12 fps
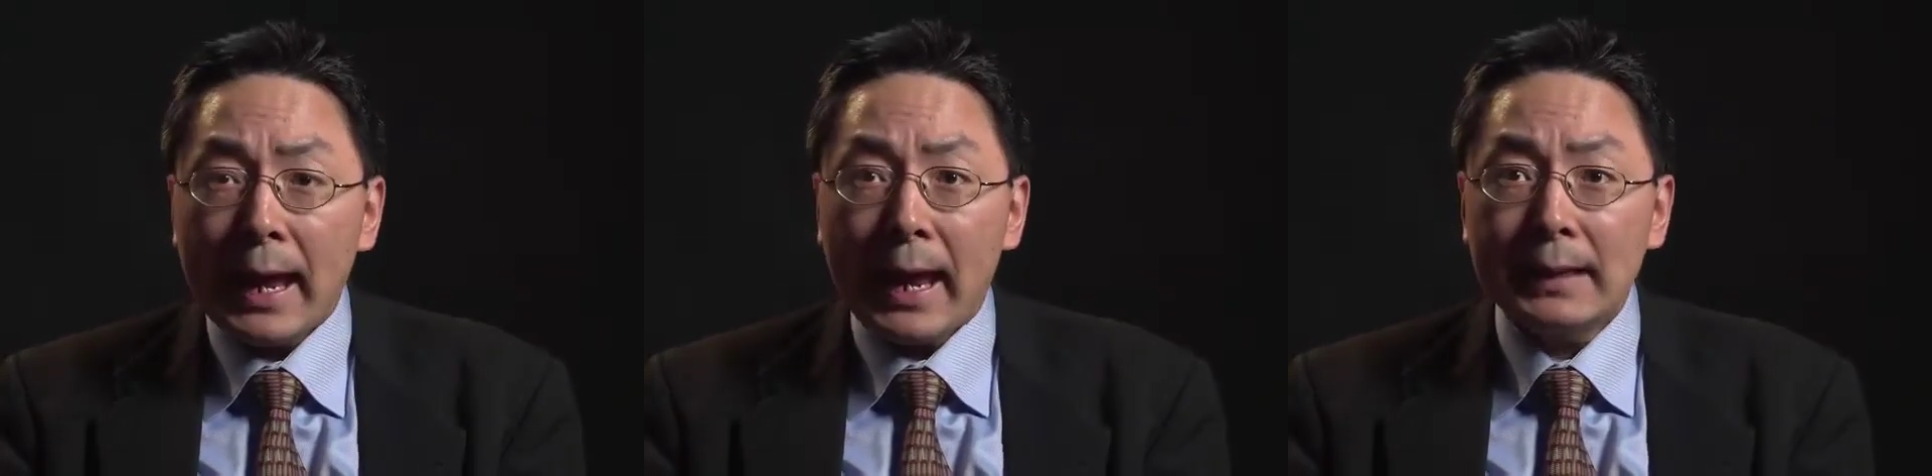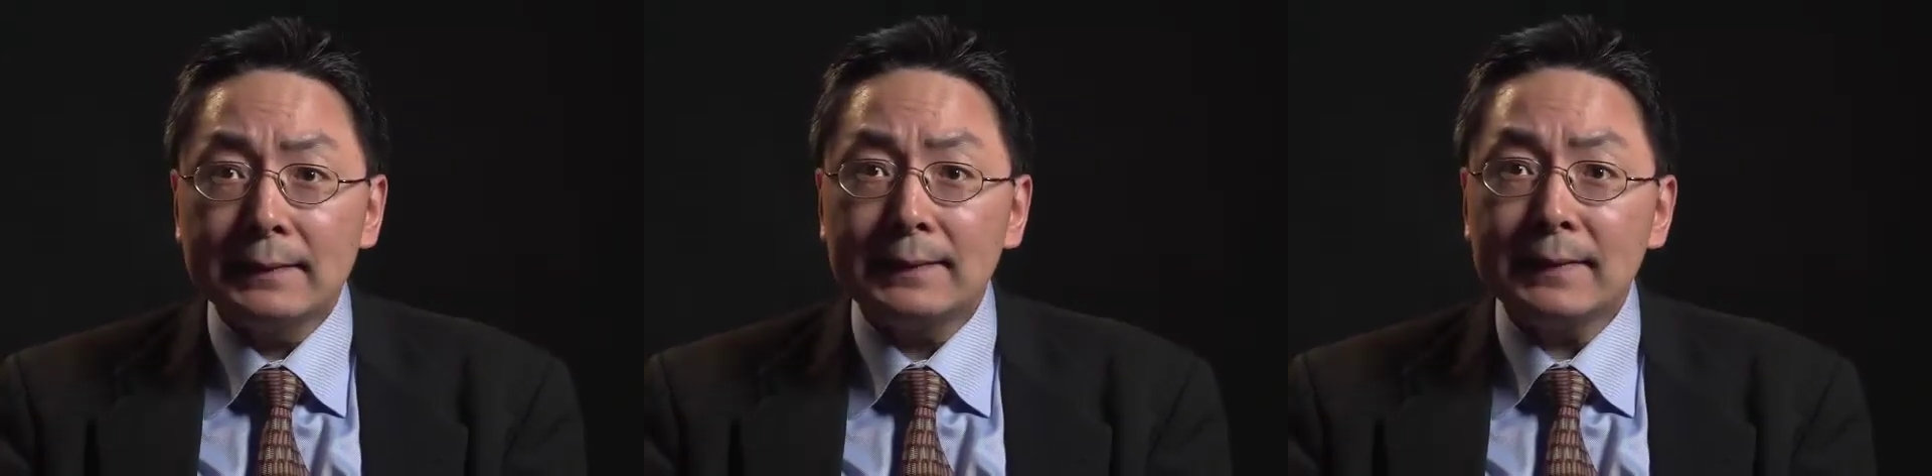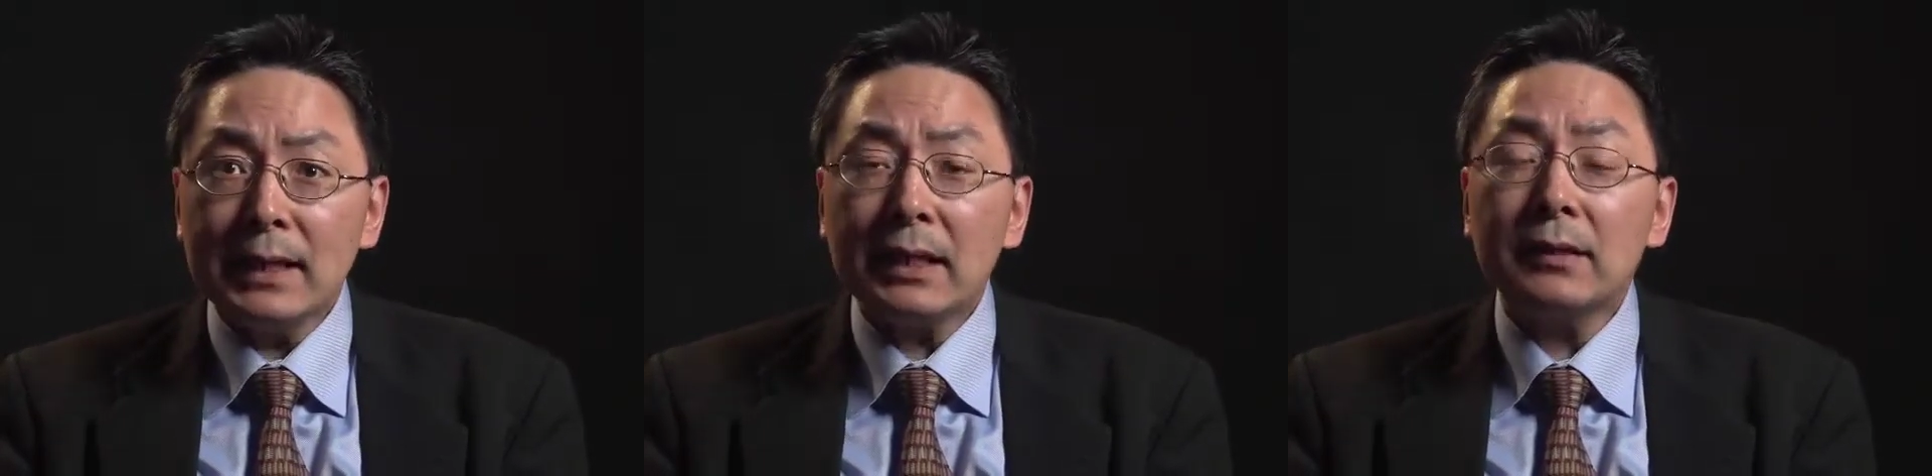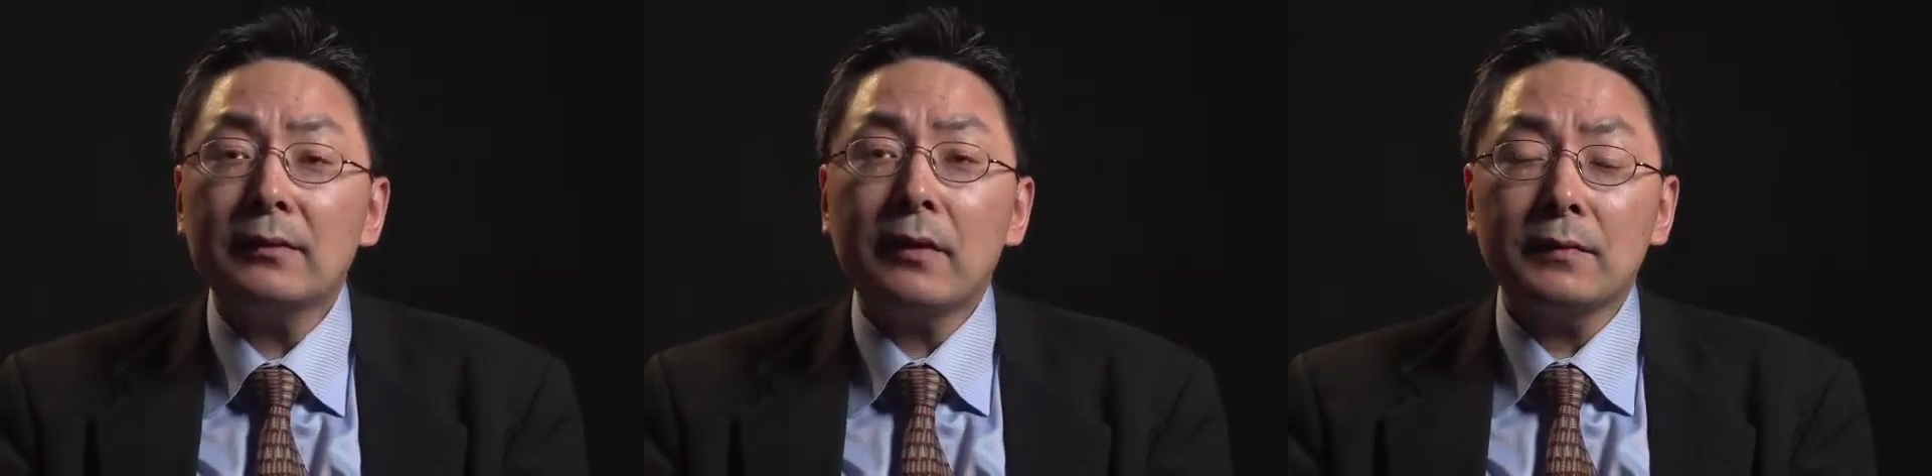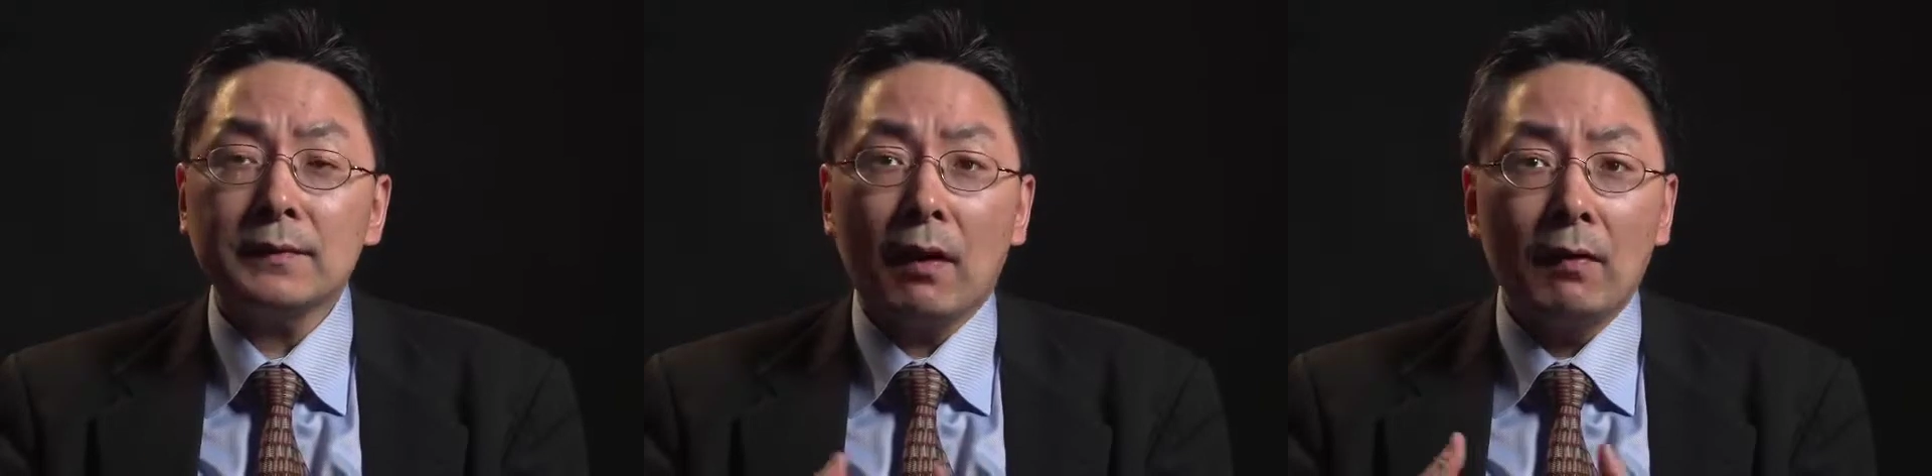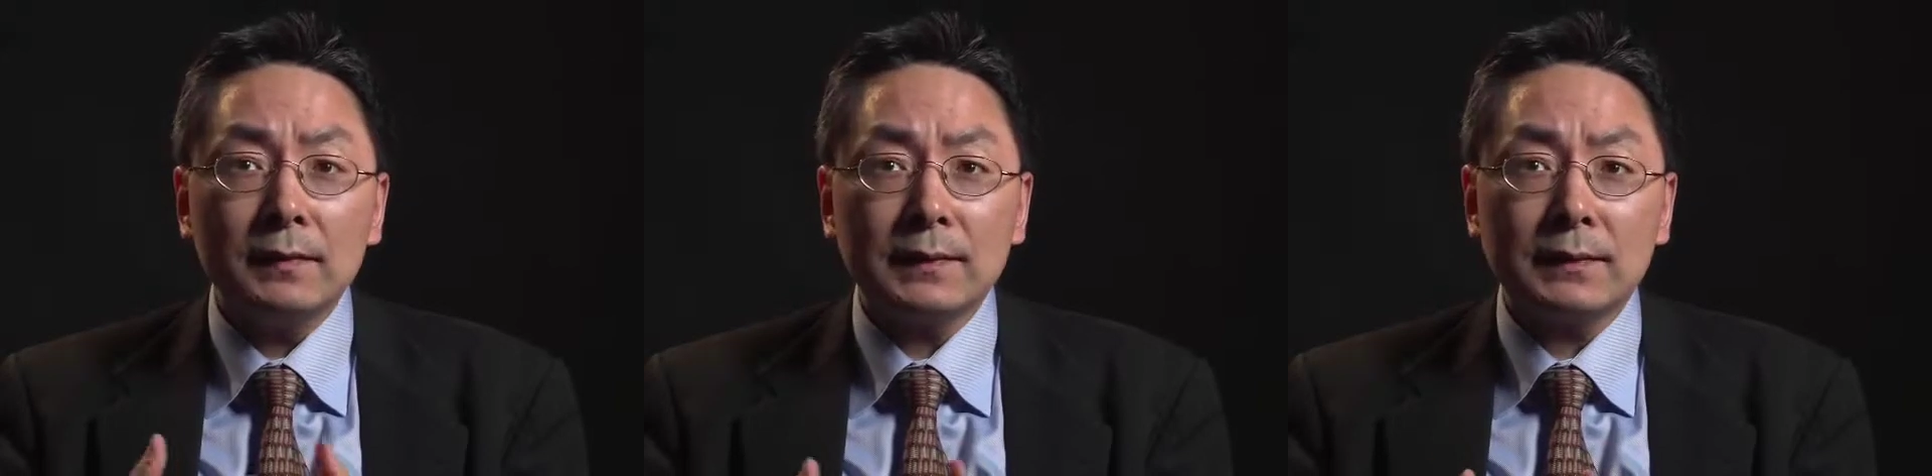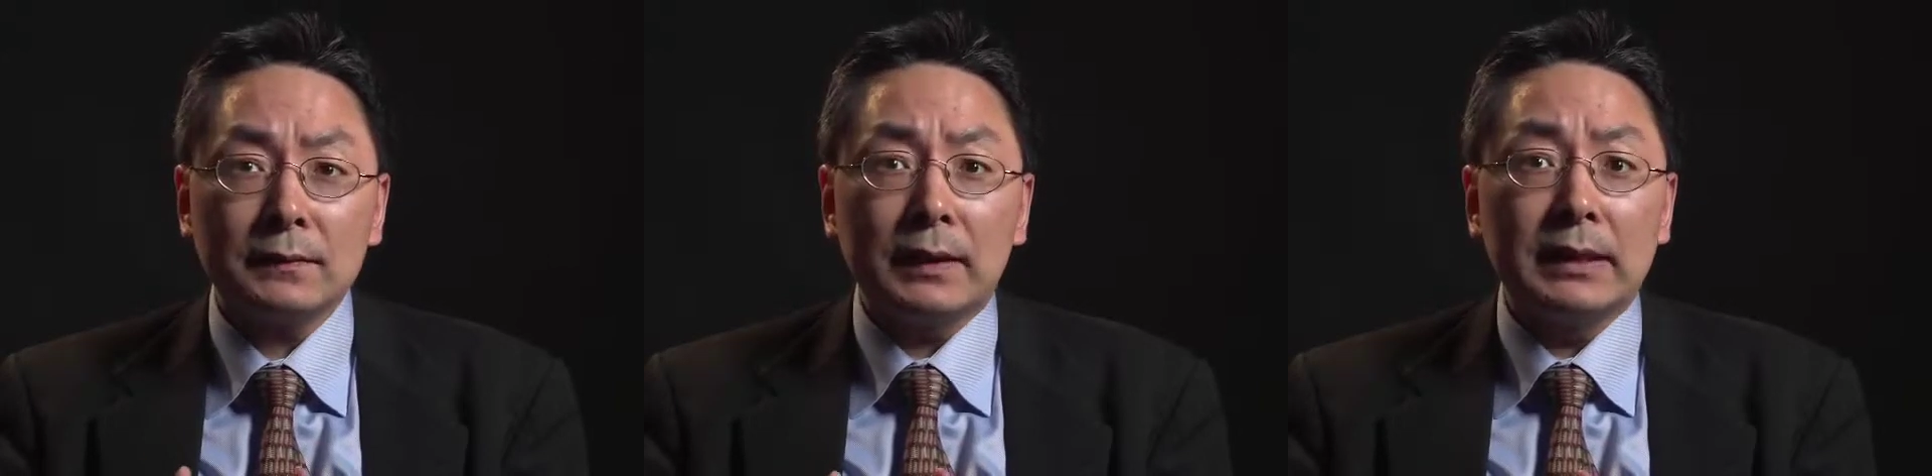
And second, there's also